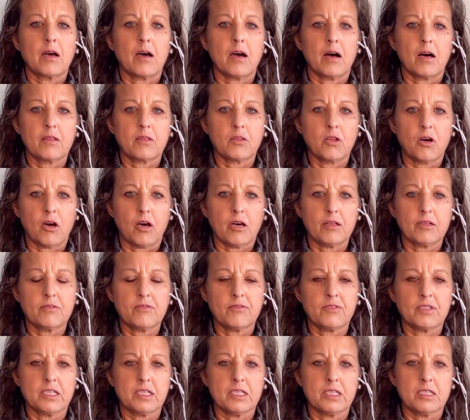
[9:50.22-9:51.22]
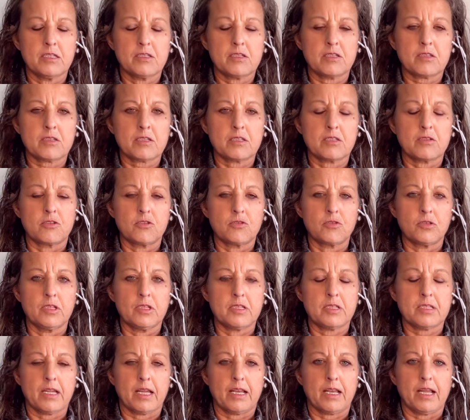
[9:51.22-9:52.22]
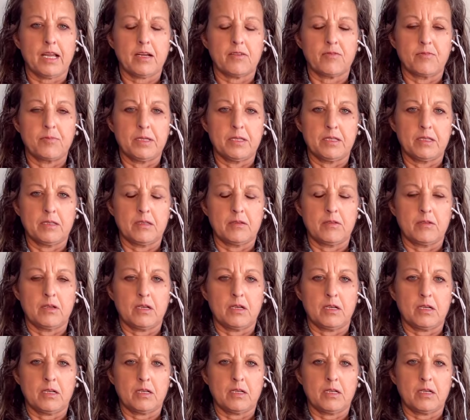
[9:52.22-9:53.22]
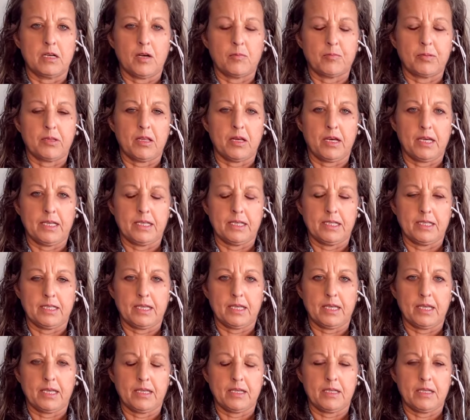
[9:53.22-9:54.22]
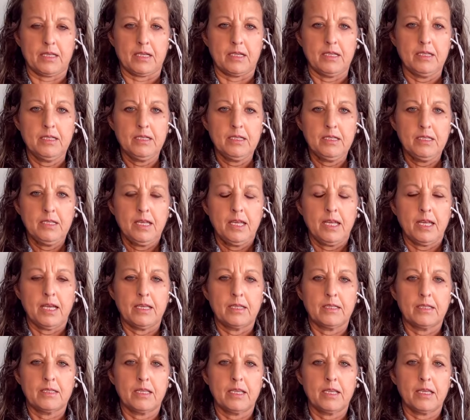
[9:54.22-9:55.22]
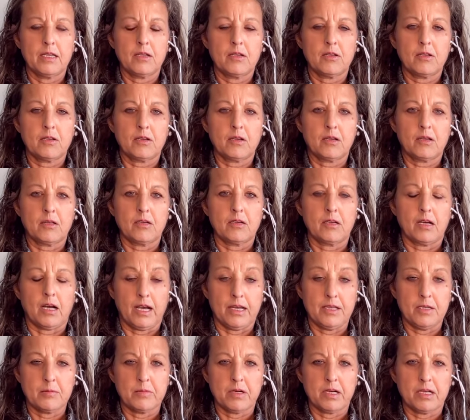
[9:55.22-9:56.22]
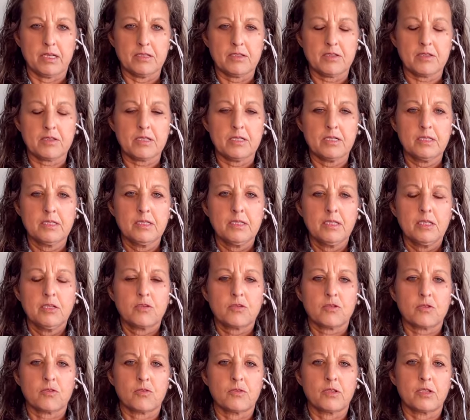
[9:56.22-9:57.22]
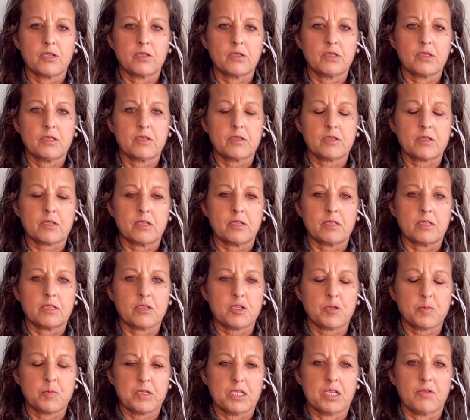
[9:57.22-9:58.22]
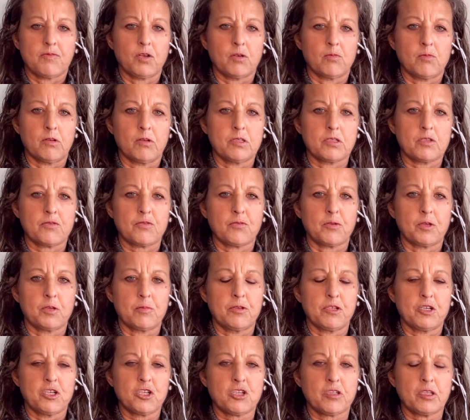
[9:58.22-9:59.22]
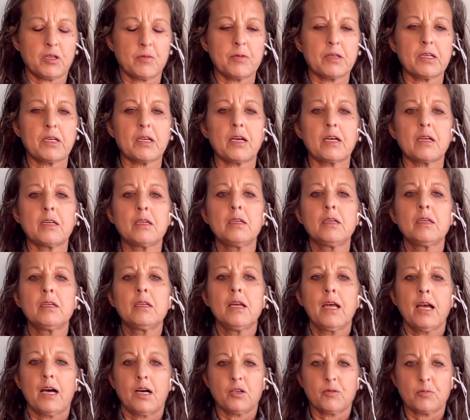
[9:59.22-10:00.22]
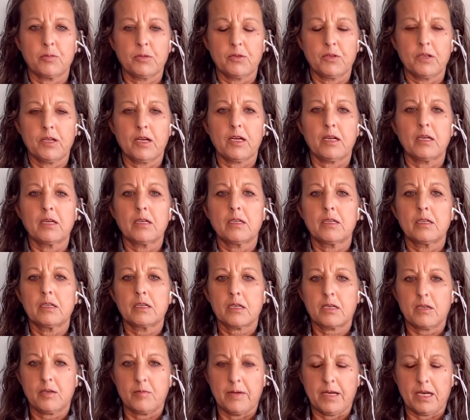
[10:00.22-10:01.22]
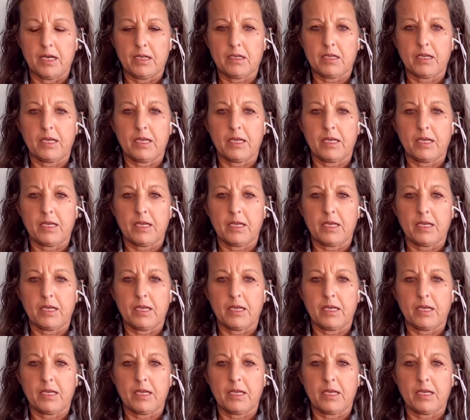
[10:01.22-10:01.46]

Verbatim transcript: a lot of these duties that have been applied in Canada, and they are itemized. So there is specific ones for British Columbia, Alberta, Quebec,